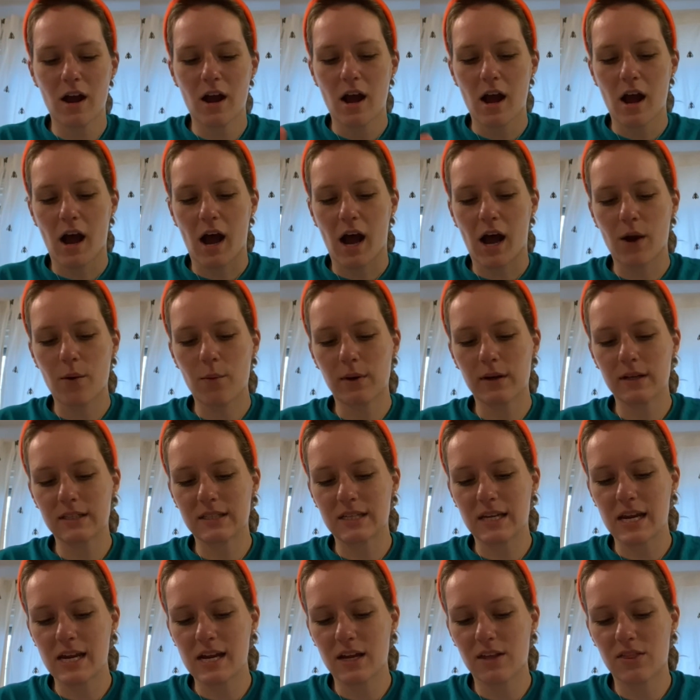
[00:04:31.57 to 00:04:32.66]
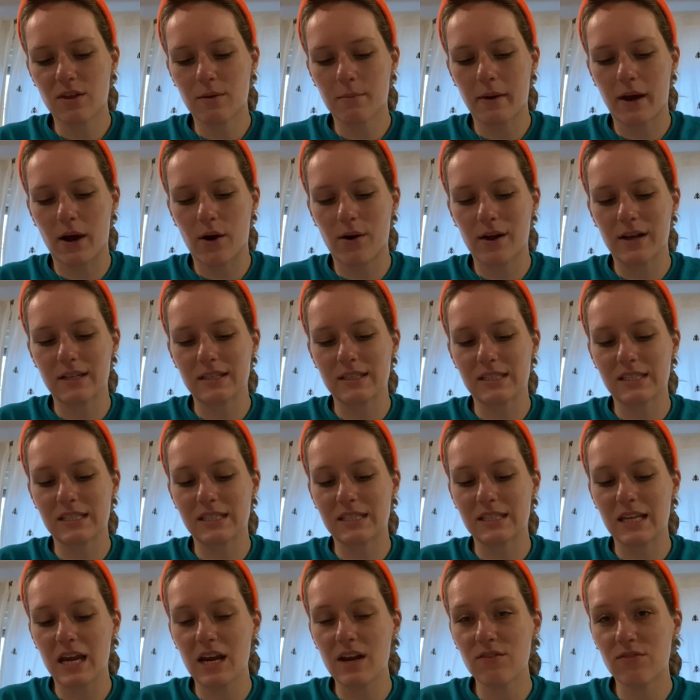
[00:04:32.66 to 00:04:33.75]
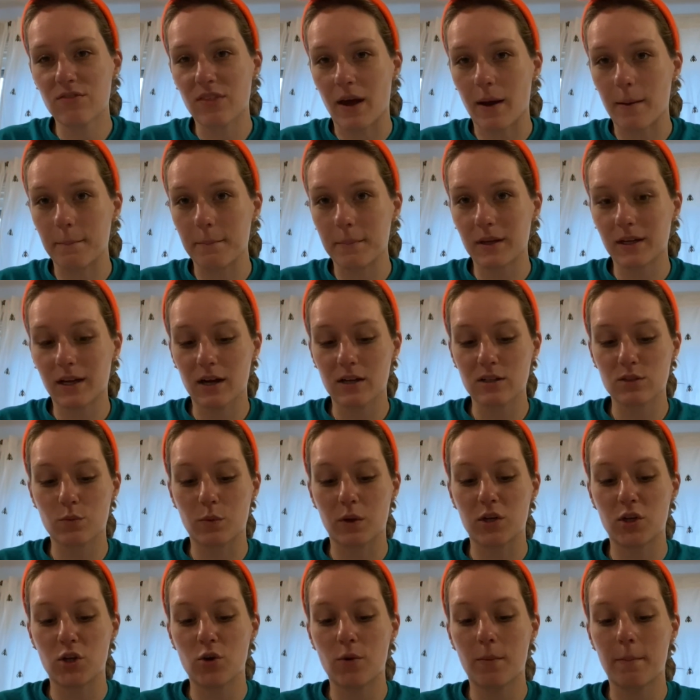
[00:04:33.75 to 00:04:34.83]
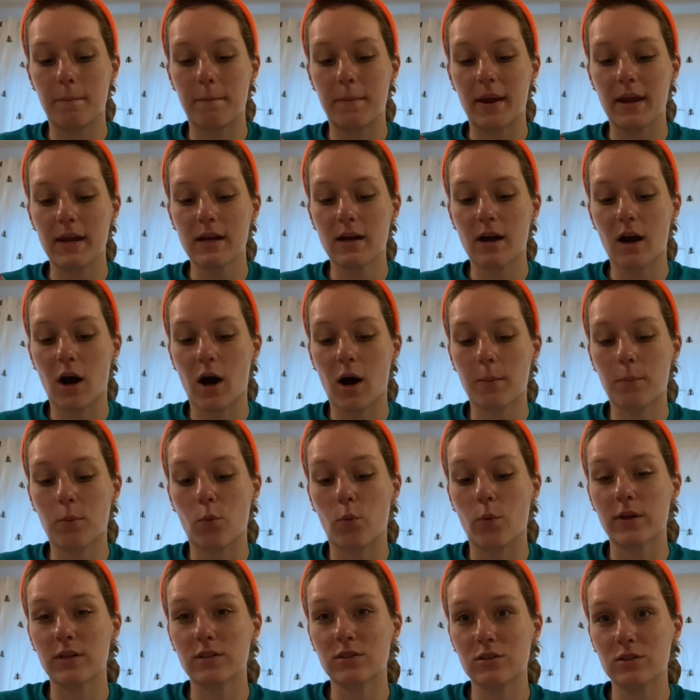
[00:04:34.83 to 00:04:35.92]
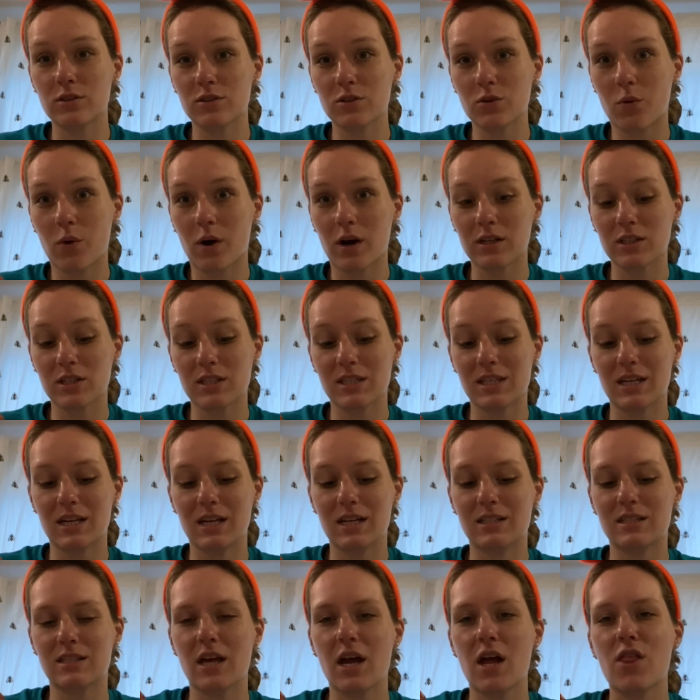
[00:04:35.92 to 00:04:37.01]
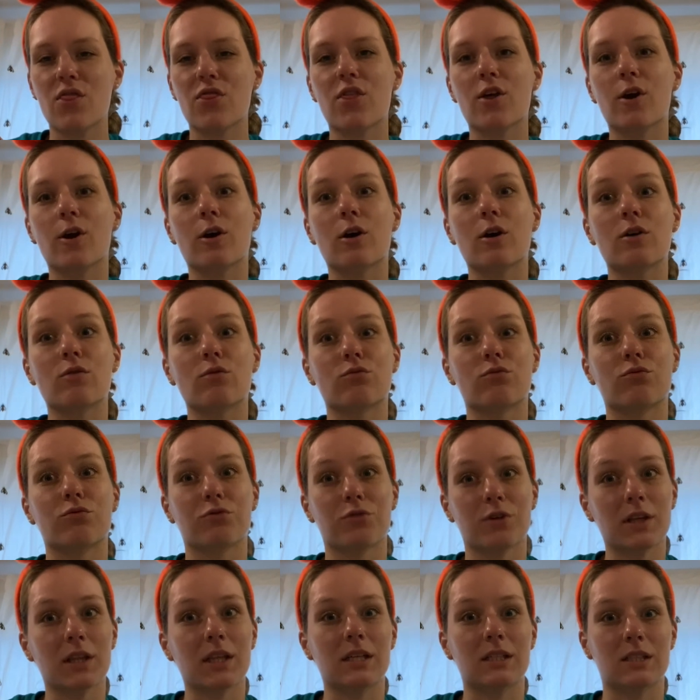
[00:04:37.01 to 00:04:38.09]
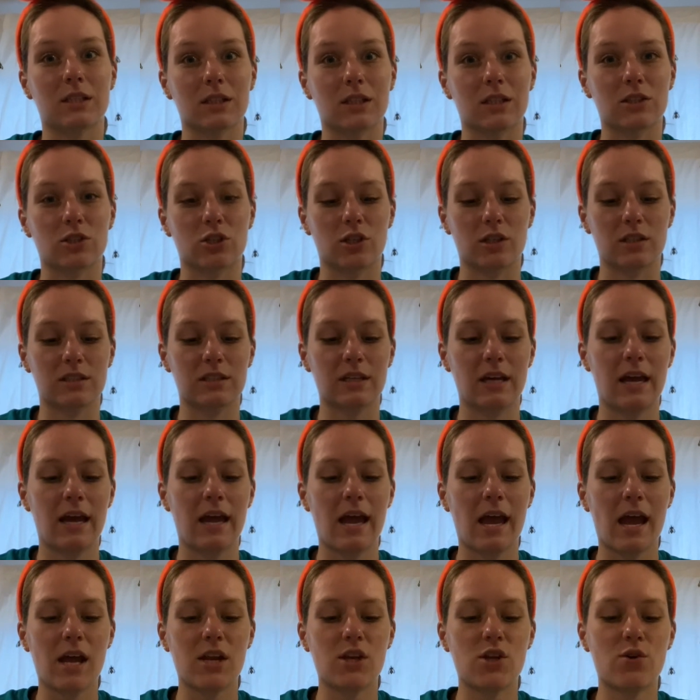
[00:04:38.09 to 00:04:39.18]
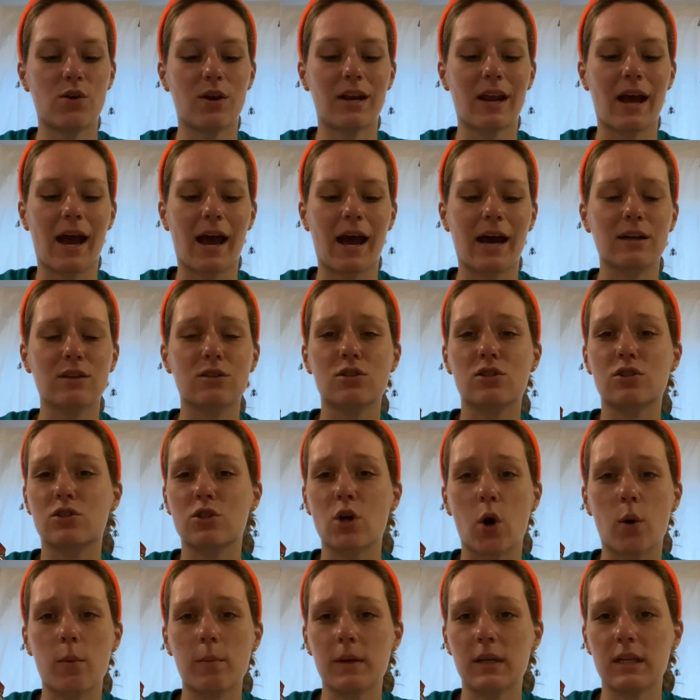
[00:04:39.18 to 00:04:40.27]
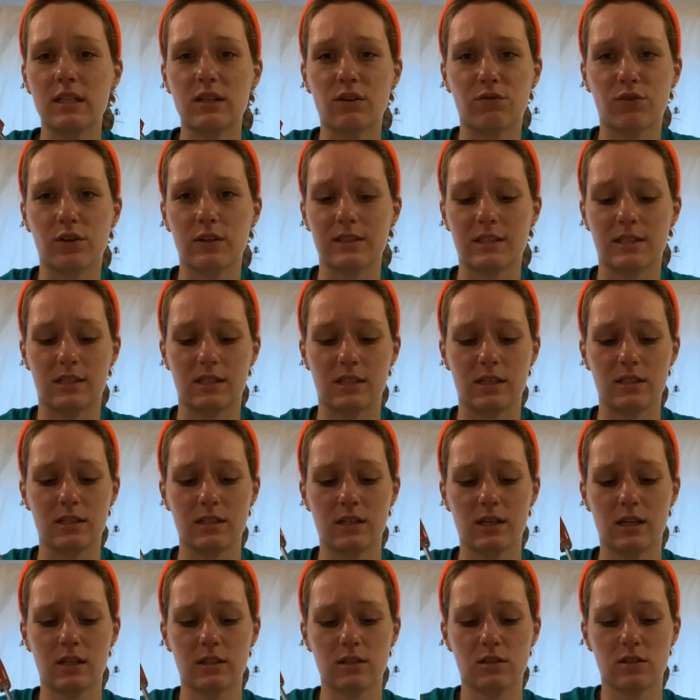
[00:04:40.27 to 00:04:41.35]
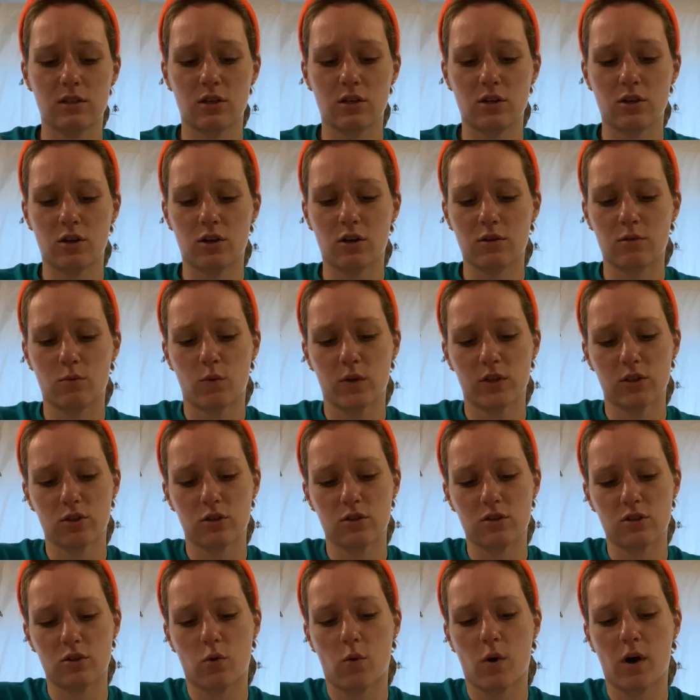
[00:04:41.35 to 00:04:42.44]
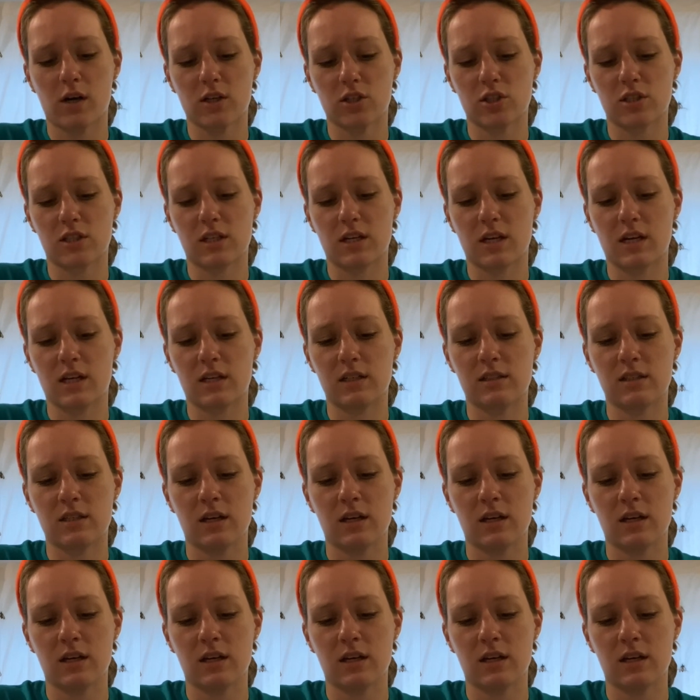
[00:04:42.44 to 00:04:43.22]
I want to take them out and save them because when you bake up winter squash seeds, they're really delicious. And you can add so many different seasonings to your winter squash seeds.